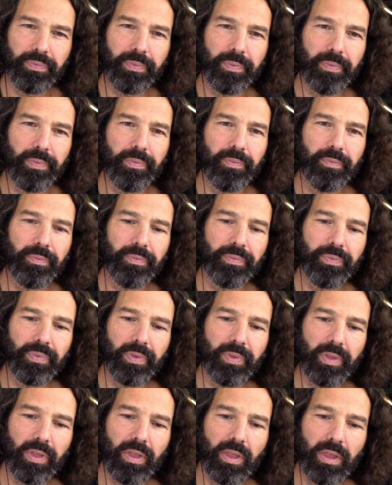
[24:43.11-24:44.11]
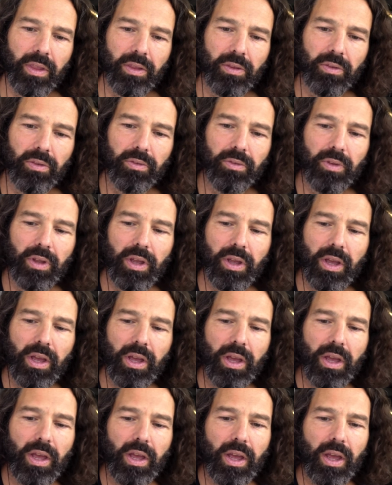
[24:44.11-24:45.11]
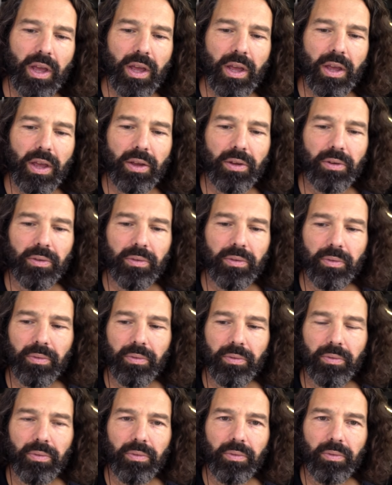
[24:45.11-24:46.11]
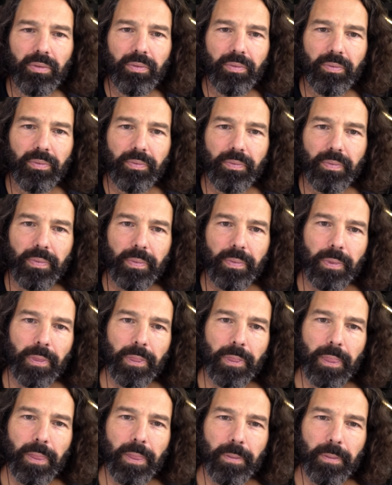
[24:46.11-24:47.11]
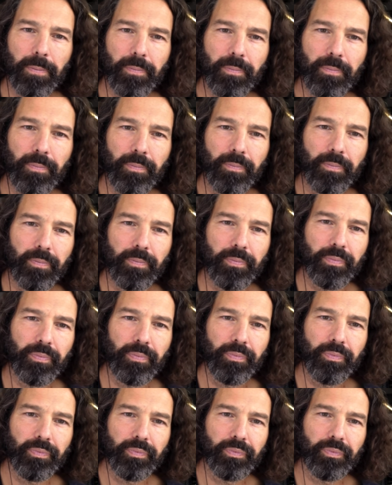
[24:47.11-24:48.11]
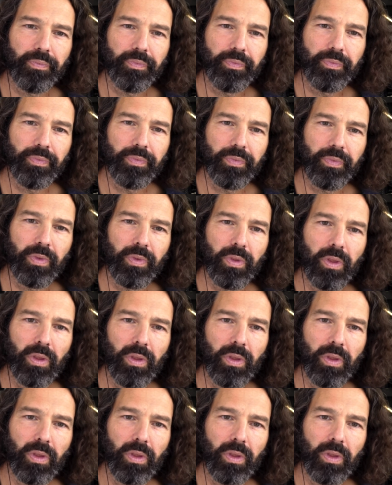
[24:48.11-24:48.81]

This person isn't speaking.